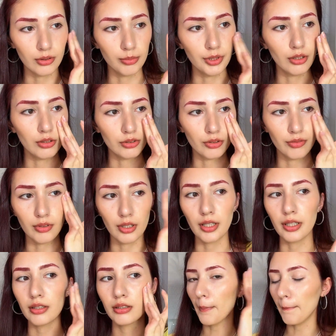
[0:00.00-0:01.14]
because of
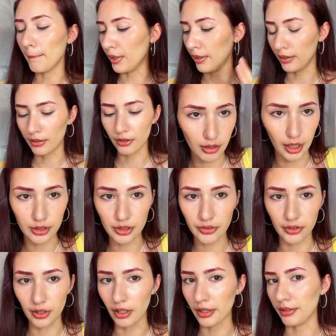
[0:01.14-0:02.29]
that, but I
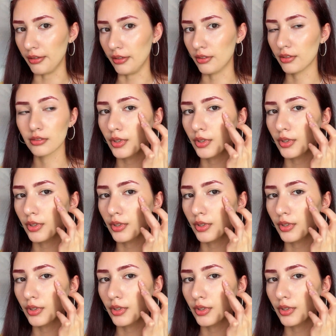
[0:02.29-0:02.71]
just like it.